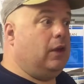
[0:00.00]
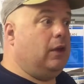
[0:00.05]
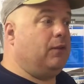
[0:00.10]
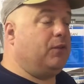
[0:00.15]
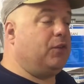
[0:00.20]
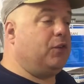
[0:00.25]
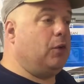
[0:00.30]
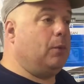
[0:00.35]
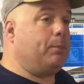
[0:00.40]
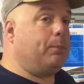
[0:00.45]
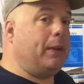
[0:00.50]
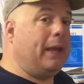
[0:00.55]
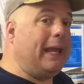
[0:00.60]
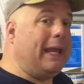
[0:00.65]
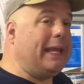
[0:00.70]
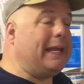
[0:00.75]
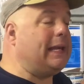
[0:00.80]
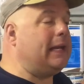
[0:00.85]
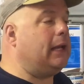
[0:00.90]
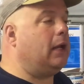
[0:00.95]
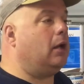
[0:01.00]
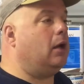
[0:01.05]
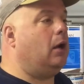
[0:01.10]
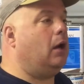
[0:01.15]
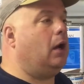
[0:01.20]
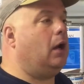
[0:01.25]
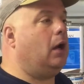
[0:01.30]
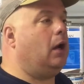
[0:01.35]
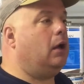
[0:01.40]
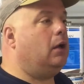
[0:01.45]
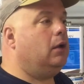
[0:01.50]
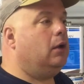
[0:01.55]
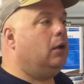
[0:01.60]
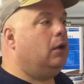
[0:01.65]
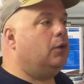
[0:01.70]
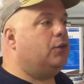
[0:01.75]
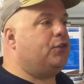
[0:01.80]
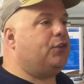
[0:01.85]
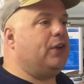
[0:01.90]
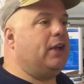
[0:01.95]
if you're painting
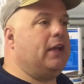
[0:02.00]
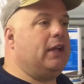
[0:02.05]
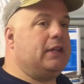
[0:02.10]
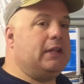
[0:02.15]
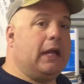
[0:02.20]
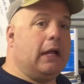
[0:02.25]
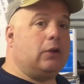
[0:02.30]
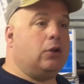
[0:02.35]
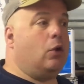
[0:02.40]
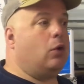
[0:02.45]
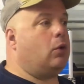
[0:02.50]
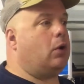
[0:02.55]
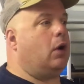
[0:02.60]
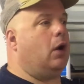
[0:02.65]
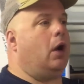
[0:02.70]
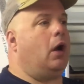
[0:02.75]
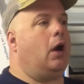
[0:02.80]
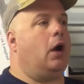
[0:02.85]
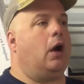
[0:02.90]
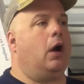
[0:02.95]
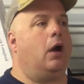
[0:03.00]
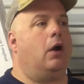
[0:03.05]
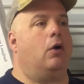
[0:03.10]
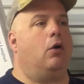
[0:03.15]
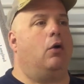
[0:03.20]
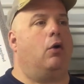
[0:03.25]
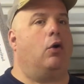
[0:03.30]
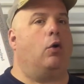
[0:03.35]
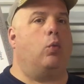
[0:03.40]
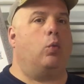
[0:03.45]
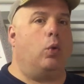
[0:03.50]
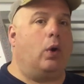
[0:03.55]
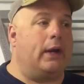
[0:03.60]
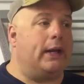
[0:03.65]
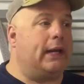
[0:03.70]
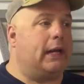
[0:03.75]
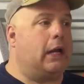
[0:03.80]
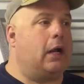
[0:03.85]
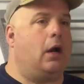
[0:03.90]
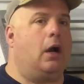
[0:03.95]
say a yellow car or a
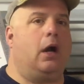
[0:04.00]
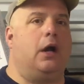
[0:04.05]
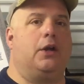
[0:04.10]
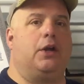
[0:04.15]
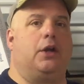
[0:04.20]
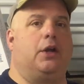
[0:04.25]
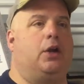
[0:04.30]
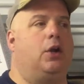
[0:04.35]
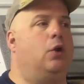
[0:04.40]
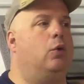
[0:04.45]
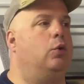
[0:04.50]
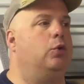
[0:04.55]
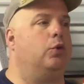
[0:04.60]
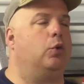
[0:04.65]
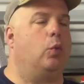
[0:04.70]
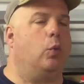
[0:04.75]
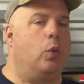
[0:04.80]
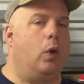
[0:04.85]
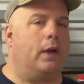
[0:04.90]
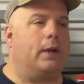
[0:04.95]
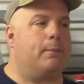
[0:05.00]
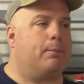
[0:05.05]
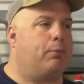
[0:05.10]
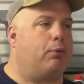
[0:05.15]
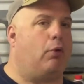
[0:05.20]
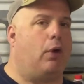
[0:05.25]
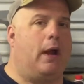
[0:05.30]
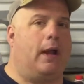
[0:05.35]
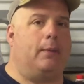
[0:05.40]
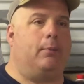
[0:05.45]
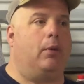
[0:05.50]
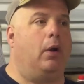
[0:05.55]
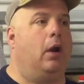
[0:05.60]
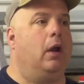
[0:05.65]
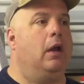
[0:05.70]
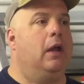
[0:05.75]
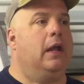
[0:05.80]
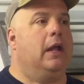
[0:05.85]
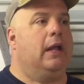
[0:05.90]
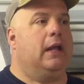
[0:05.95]
white car, you're going to go with the white primer.
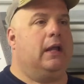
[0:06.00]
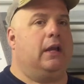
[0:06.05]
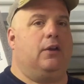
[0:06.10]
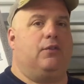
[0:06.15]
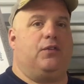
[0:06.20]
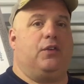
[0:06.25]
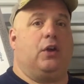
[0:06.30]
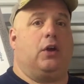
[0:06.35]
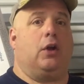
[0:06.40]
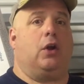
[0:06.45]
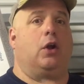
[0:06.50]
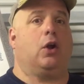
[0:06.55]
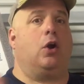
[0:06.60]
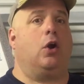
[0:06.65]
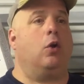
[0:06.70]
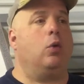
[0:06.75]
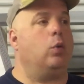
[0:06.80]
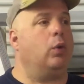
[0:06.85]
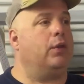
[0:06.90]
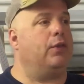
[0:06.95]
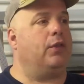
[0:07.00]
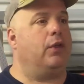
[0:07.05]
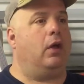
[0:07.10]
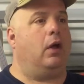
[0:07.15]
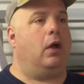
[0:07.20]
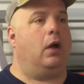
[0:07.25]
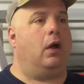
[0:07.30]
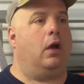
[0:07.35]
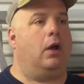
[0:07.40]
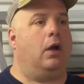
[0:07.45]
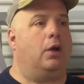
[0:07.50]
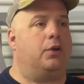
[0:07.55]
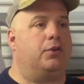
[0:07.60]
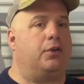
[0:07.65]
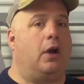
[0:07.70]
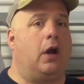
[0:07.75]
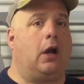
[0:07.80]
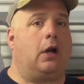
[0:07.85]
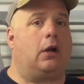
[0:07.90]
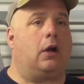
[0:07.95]
And if you're going to go with a
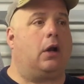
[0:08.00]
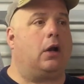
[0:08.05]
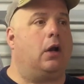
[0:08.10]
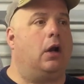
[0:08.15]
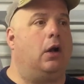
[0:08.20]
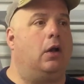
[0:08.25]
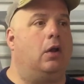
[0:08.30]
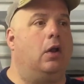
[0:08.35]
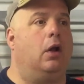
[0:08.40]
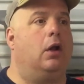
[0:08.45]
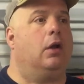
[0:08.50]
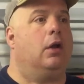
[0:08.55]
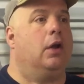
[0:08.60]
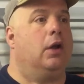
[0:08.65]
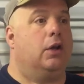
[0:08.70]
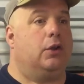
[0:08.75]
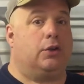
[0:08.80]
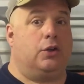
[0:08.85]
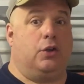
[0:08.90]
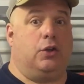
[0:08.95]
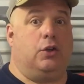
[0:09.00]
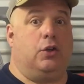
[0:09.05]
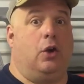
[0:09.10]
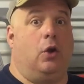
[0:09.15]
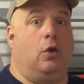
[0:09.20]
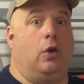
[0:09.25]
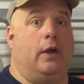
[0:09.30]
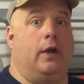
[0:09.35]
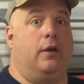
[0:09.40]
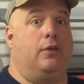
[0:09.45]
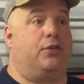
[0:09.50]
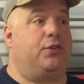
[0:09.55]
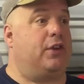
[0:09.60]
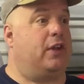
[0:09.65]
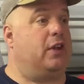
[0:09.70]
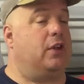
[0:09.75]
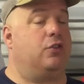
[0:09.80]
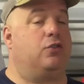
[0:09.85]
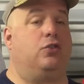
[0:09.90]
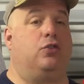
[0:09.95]
darker color,
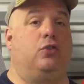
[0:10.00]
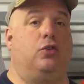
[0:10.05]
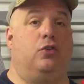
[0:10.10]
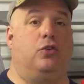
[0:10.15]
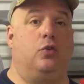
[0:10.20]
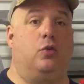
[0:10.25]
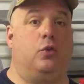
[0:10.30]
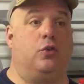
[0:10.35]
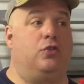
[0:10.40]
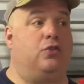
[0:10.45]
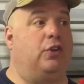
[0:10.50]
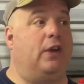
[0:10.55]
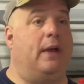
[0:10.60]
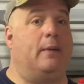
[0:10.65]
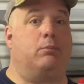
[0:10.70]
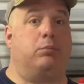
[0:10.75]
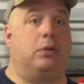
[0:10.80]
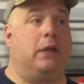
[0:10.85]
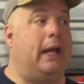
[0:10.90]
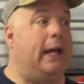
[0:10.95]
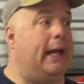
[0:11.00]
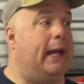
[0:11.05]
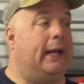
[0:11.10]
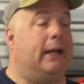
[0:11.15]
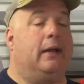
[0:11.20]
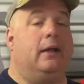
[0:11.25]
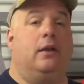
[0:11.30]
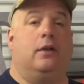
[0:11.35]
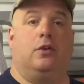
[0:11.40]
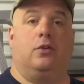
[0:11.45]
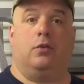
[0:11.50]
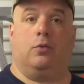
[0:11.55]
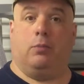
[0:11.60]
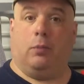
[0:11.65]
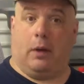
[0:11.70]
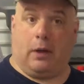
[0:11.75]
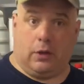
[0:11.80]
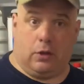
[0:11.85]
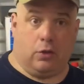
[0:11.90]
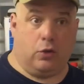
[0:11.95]
say you're doing jet black,
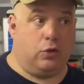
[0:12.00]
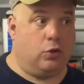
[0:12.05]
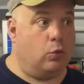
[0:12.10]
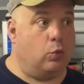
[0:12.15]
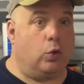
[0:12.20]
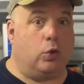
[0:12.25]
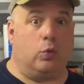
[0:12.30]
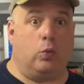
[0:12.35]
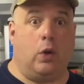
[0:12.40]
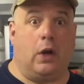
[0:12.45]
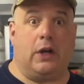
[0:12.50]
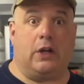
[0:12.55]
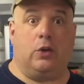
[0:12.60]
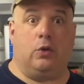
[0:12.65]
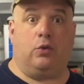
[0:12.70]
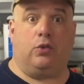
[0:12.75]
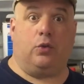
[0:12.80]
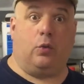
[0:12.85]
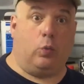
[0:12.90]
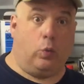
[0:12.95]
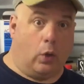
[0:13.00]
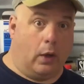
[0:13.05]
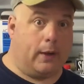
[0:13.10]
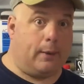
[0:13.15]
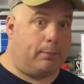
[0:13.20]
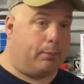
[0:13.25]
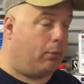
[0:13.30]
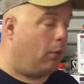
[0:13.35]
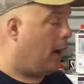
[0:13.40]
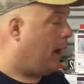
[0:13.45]
you wouldn't want to use a white